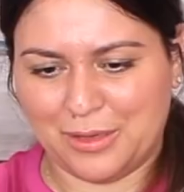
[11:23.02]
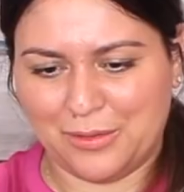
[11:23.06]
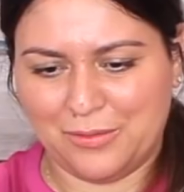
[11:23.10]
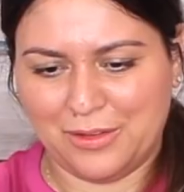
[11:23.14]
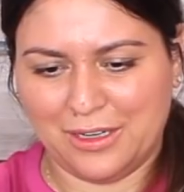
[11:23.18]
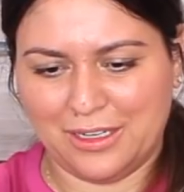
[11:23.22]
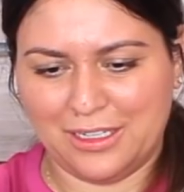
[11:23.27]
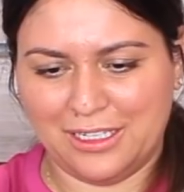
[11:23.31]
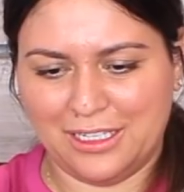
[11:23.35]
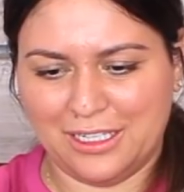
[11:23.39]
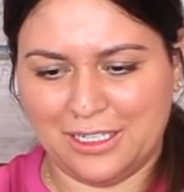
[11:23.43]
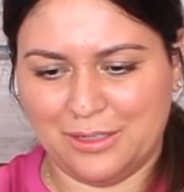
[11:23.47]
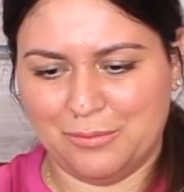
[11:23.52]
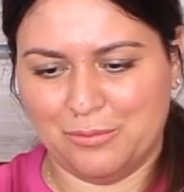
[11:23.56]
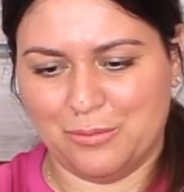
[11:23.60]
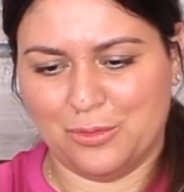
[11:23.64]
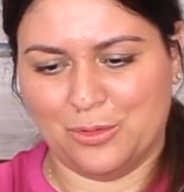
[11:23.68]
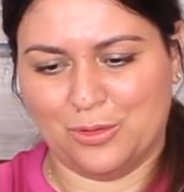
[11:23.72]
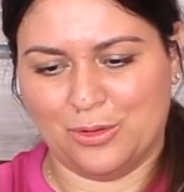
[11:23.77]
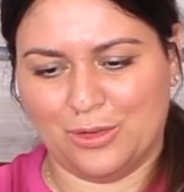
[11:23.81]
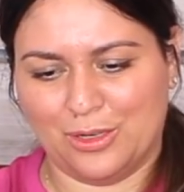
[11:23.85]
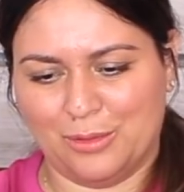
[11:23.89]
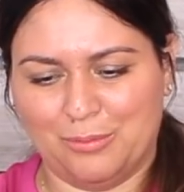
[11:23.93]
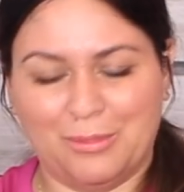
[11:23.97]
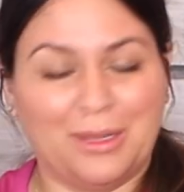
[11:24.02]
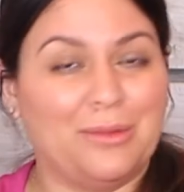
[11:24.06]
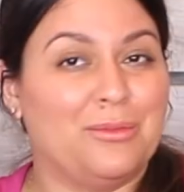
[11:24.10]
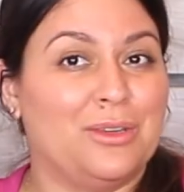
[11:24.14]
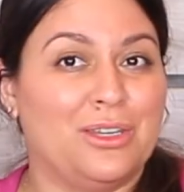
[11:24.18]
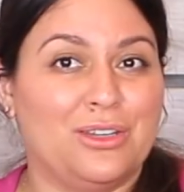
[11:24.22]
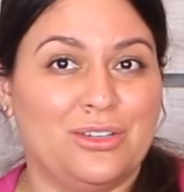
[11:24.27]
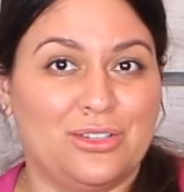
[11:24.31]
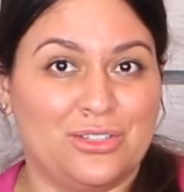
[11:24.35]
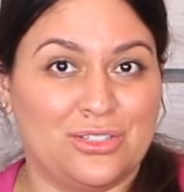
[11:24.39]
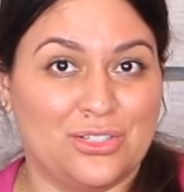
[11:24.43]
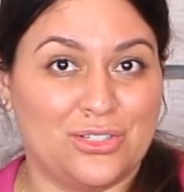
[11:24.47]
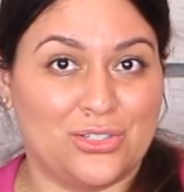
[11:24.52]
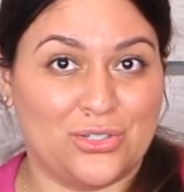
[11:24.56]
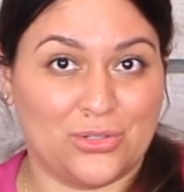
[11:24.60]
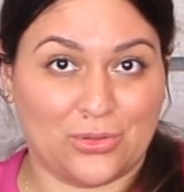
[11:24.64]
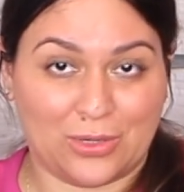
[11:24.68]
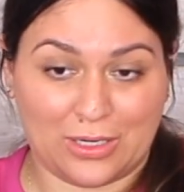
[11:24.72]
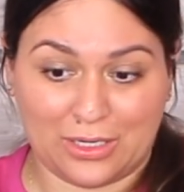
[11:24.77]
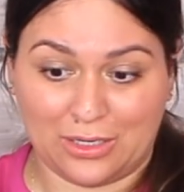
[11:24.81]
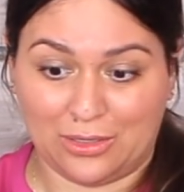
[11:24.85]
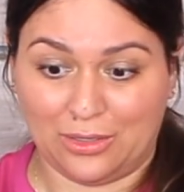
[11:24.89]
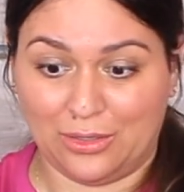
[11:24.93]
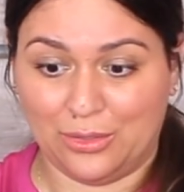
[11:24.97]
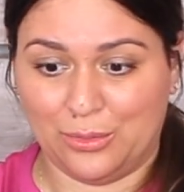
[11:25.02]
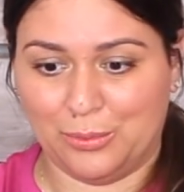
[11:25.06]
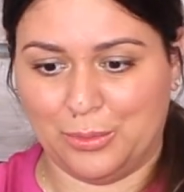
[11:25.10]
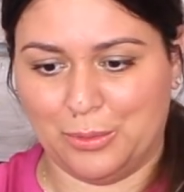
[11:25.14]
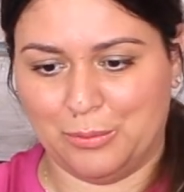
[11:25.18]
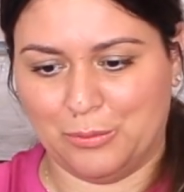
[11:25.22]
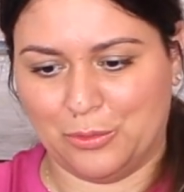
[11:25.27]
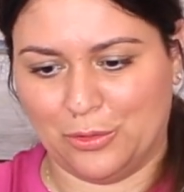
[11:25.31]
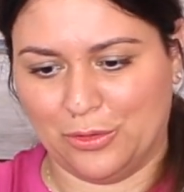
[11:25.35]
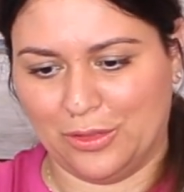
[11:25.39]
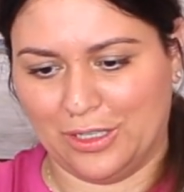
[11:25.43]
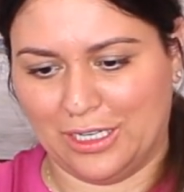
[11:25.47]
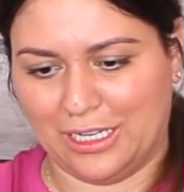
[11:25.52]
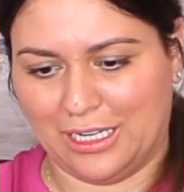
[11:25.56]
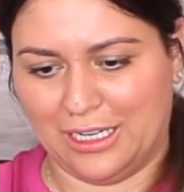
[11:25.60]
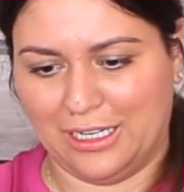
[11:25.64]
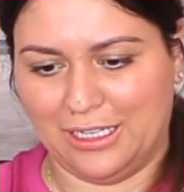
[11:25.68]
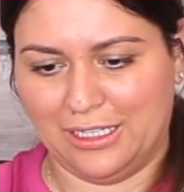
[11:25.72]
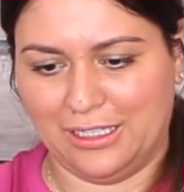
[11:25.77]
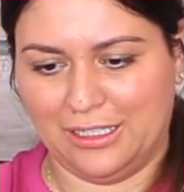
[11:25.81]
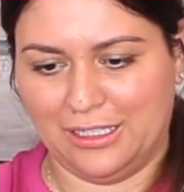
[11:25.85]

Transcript: Maybe I needed more. Maybe you should shred a little bit more than I